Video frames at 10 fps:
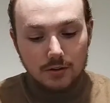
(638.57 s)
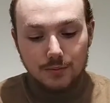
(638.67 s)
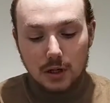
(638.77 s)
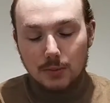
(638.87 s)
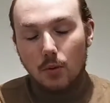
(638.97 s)

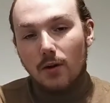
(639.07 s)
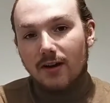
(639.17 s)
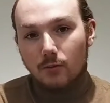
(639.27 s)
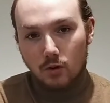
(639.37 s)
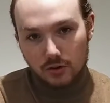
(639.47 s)
become aware
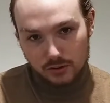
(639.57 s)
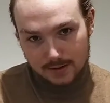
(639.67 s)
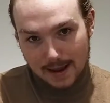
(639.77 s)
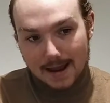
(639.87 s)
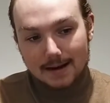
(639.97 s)
of what
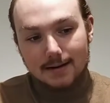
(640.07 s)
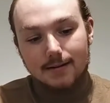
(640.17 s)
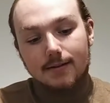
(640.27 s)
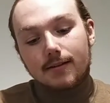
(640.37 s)
can